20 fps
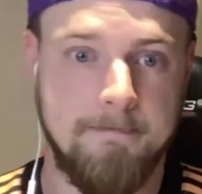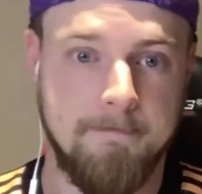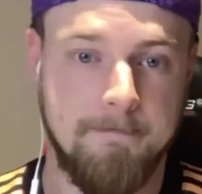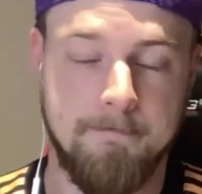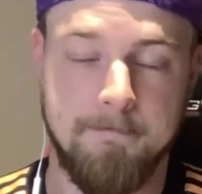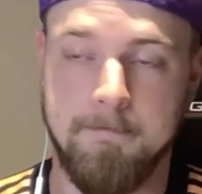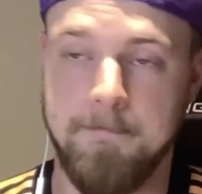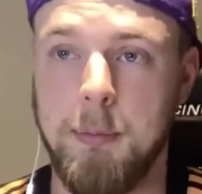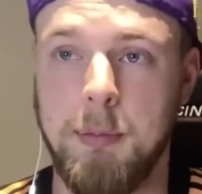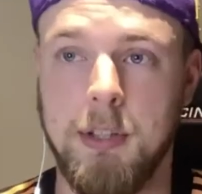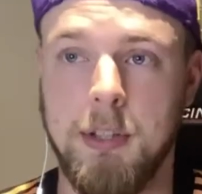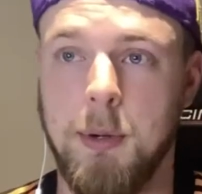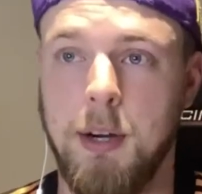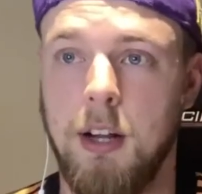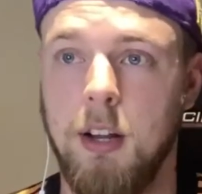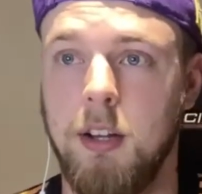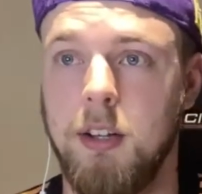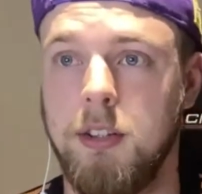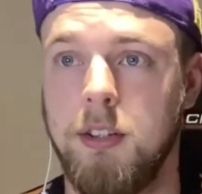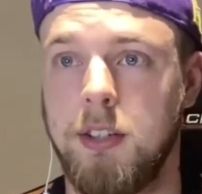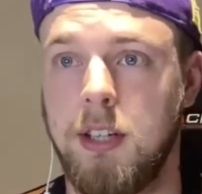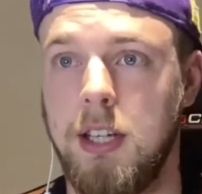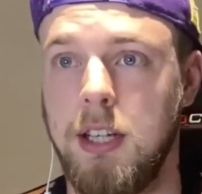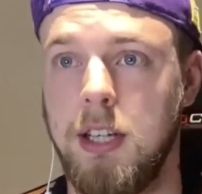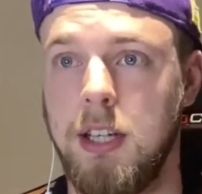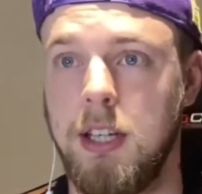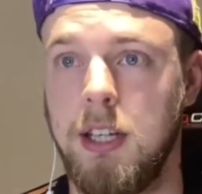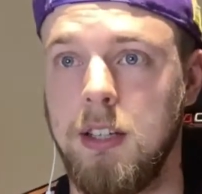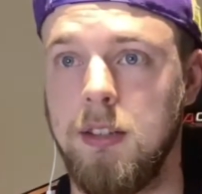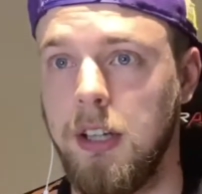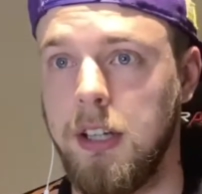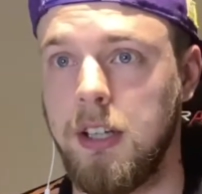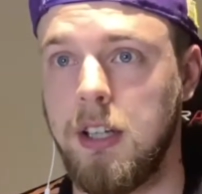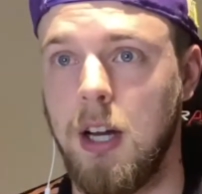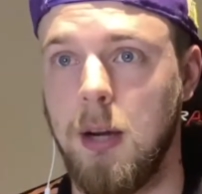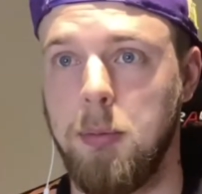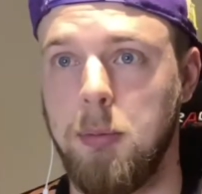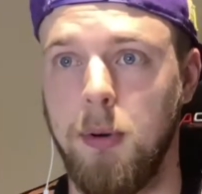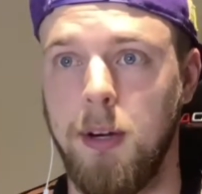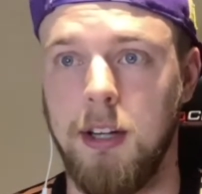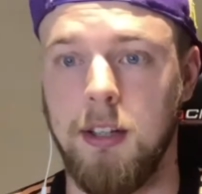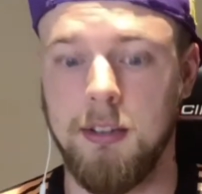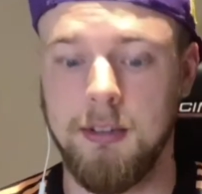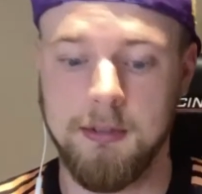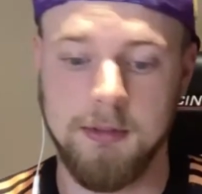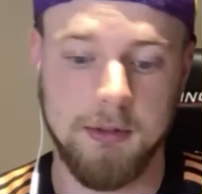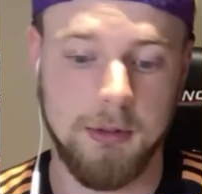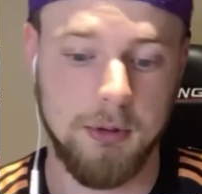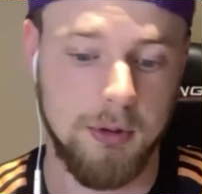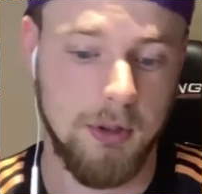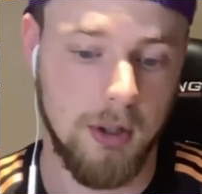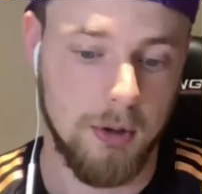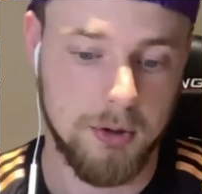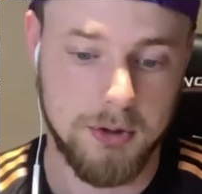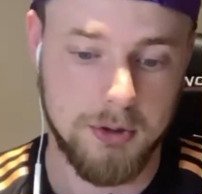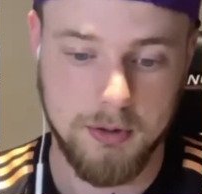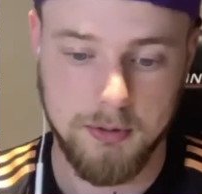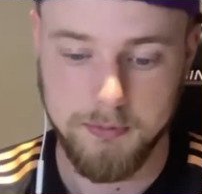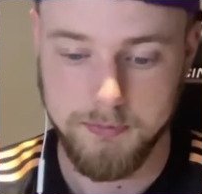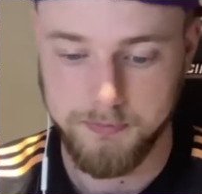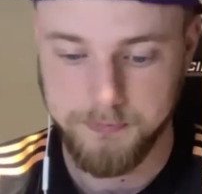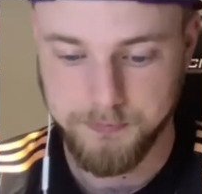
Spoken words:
maybe Dybala and Keane link up well. Who knows?